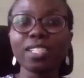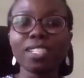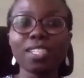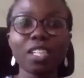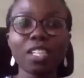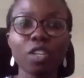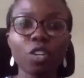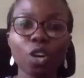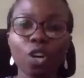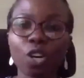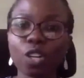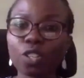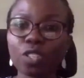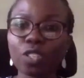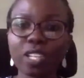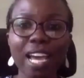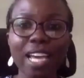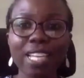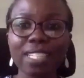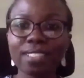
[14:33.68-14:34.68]
on
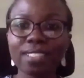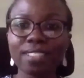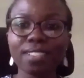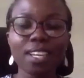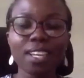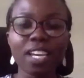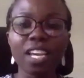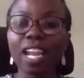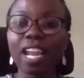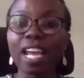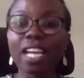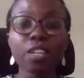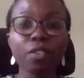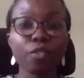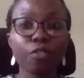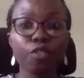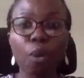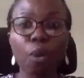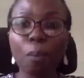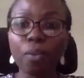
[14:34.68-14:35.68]
land
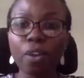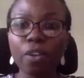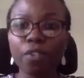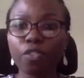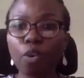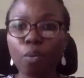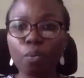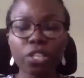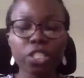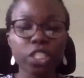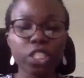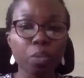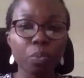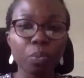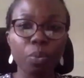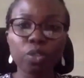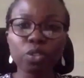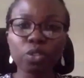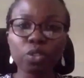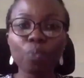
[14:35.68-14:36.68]
information
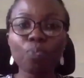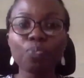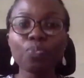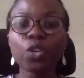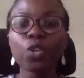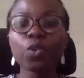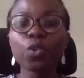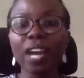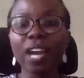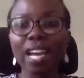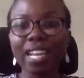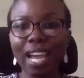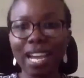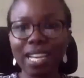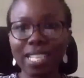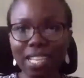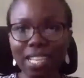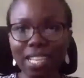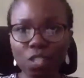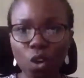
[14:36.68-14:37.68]
portal. You can
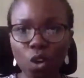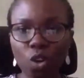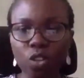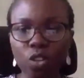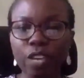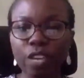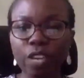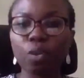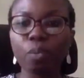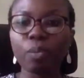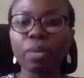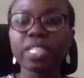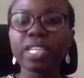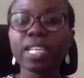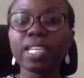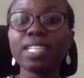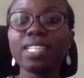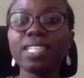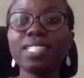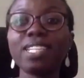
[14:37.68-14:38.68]
access all the
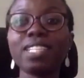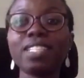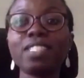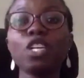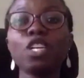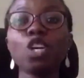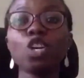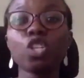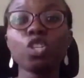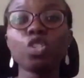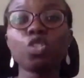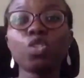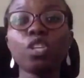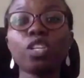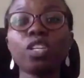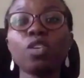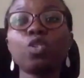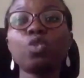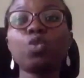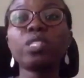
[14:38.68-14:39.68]
information needed
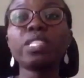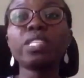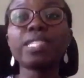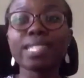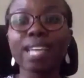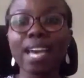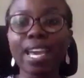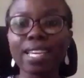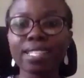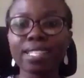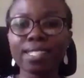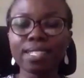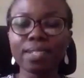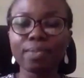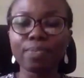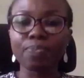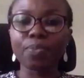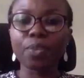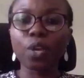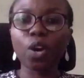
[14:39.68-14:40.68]
to decide
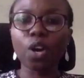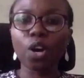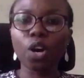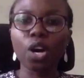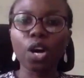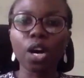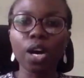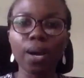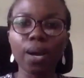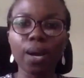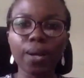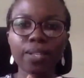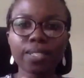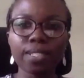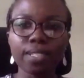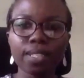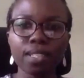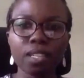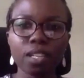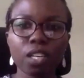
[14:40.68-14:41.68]

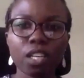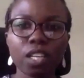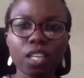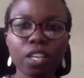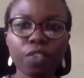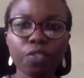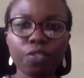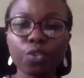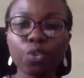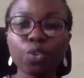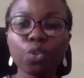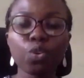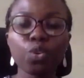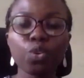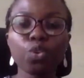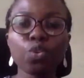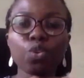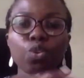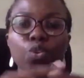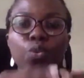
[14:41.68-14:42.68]
if
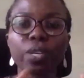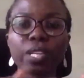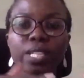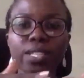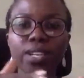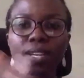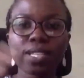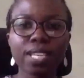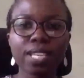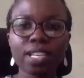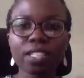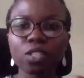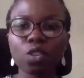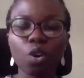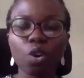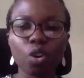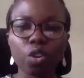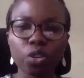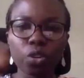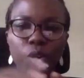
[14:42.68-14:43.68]
you will transact
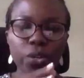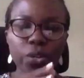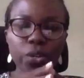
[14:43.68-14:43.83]
or not.